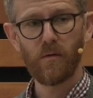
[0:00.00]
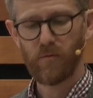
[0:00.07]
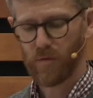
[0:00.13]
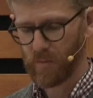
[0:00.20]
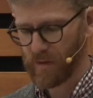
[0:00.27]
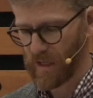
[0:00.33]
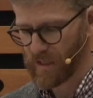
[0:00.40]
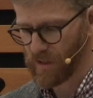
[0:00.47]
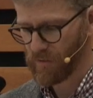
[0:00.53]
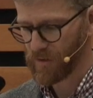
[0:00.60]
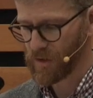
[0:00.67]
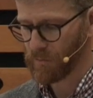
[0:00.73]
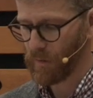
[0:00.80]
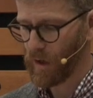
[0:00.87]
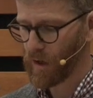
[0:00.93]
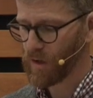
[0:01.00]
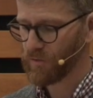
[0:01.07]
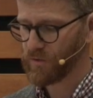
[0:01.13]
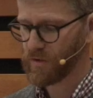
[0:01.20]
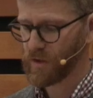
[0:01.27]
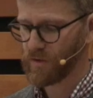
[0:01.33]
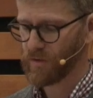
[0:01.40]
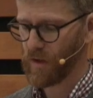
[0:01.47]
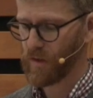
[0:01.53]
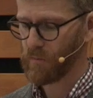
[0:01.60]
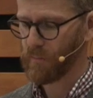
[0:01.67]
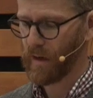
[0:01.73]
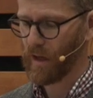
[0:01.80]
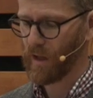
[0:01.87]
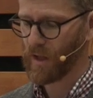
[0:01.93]
from the idea that democracy is on the
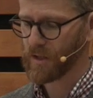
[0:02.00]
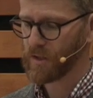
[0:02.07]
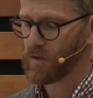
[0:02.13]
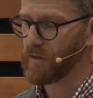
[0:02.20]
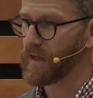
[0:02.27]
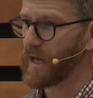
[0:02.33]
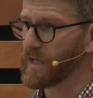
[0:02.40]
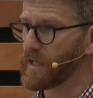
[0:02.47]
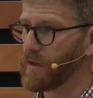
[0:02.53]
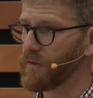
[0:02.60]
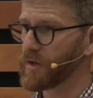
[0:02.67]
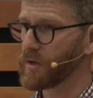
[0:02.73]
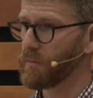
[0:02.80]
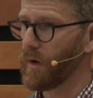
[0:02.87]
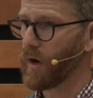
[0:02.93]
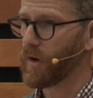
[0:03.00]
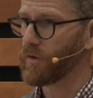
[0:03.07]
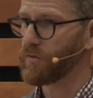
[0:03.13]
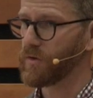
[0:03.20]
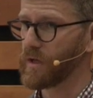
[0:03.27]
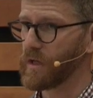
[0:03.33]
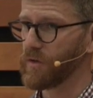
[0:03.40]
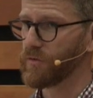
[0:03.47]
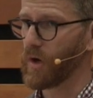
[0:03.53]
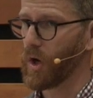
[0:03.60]
ballot to the idea that democracy is